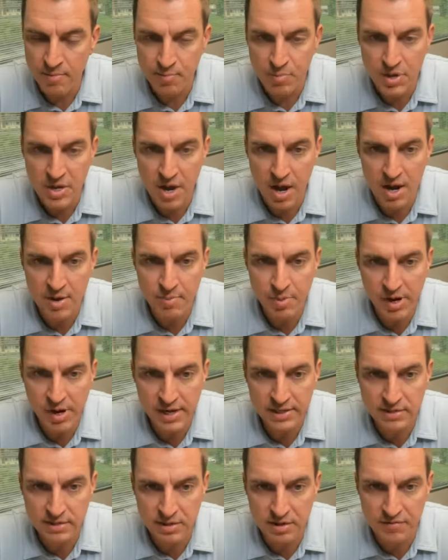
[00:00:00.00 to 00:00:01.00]
Beyond
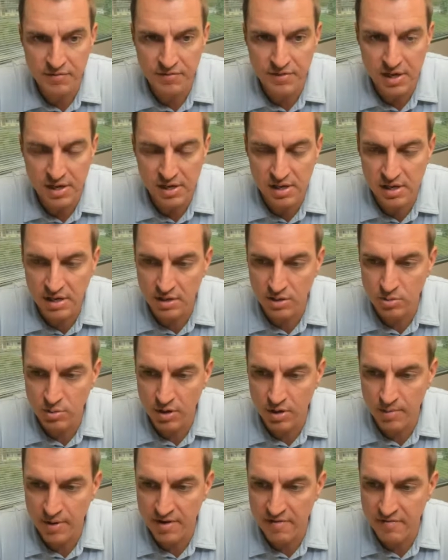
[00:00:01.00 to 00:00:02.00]
Positive Thinking is
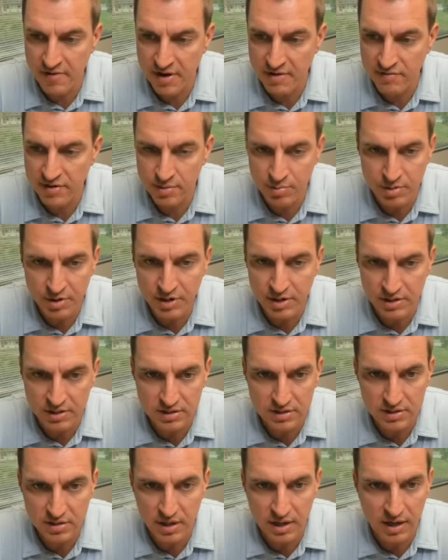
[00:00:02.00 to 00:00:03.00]
one of my favorite
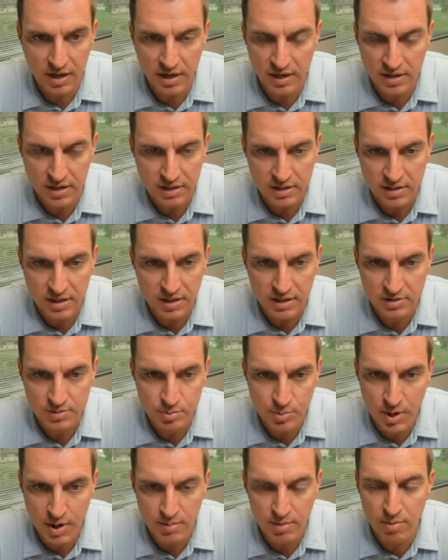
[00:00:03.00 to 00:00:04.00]
books. It
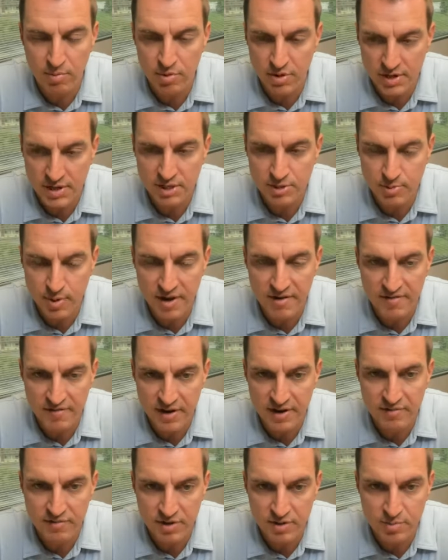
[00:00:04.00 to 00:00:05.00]
probably is my
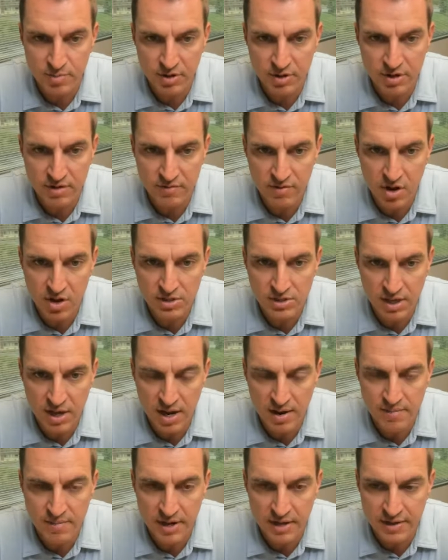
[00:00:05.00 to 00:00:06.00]
favorite book of all
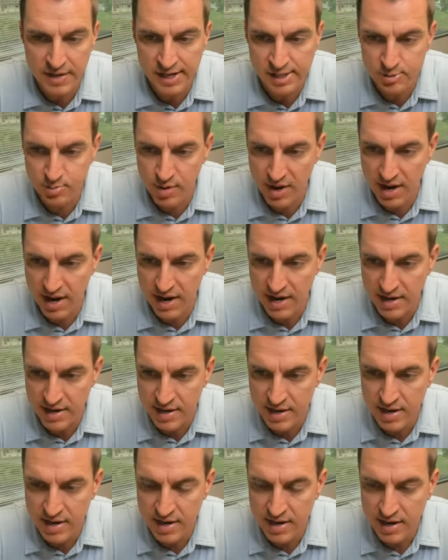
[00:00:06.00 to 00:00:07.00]
time. And that's by
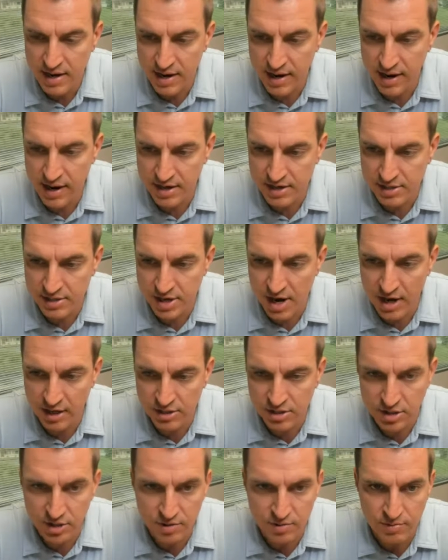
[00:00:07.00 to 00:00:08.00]

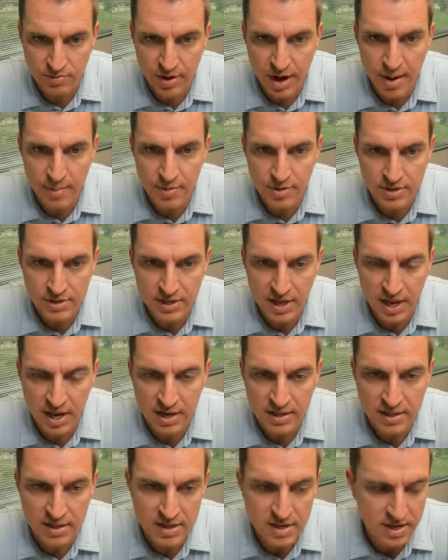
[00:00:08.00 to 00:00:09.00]
Dr. Robert
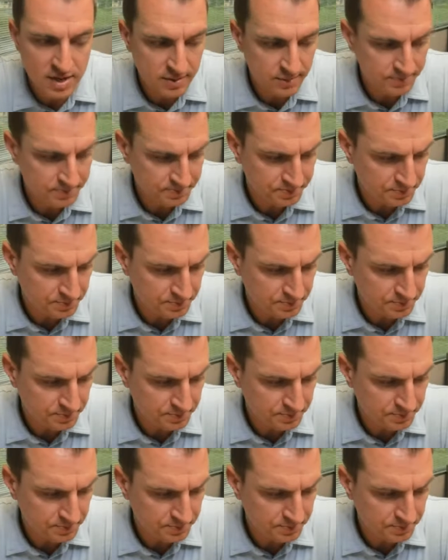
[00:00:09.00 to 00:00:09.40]
Anthony.